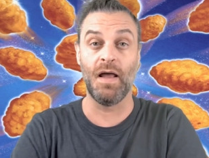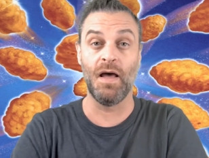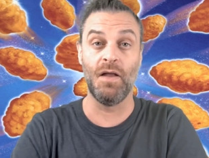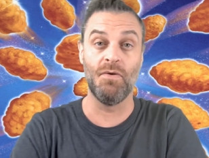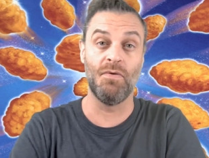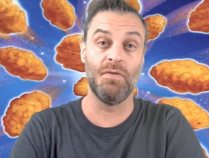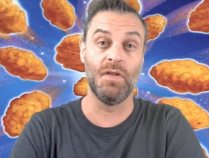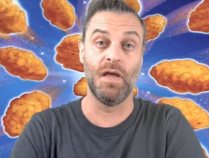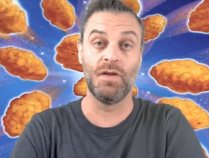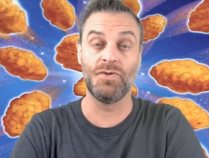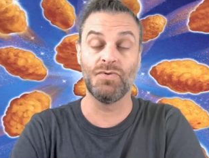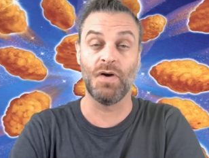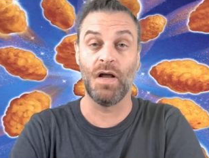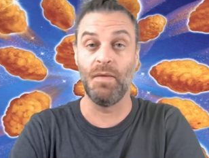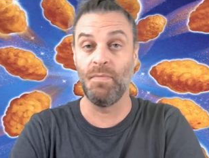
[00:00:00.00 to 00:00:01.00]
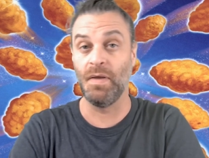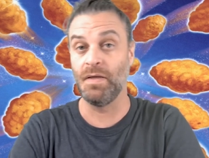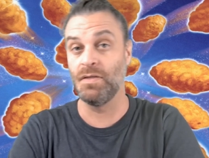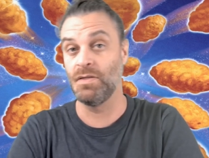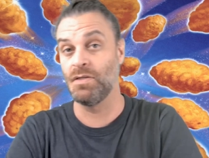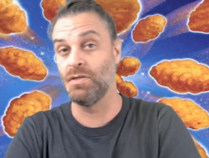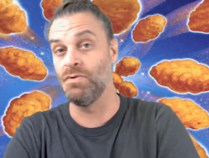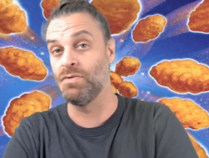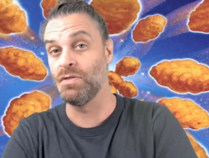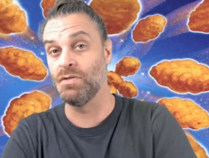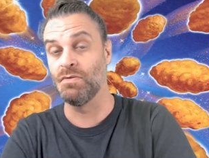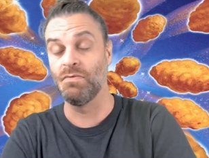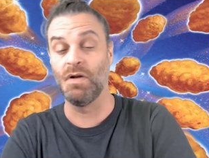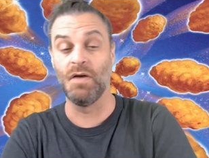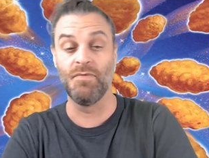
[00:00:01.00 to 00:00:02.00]
I don't like try to make excuses
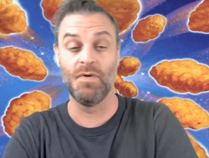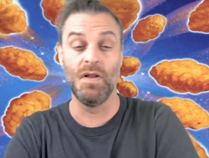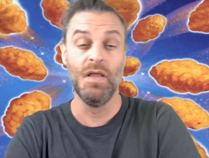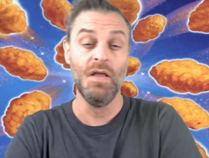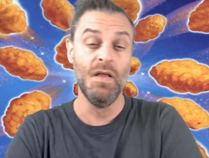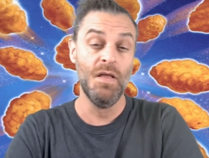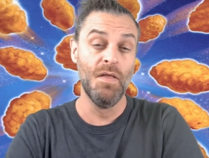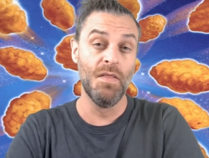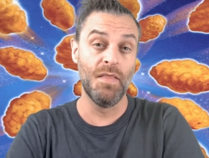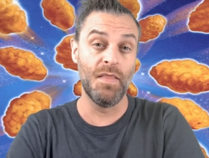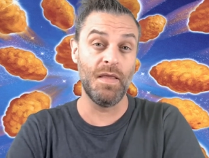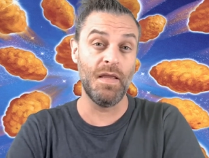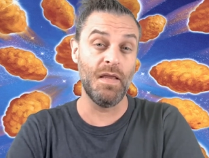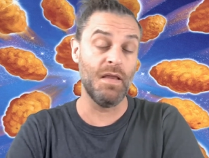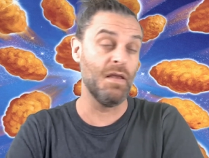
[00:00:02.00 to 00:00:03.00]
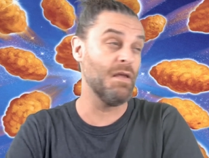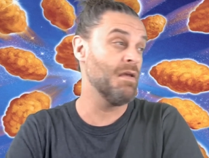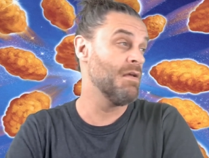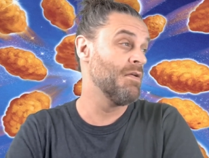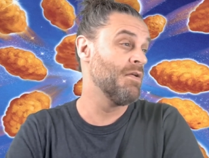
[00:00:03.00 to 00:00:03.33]
or whatever. And the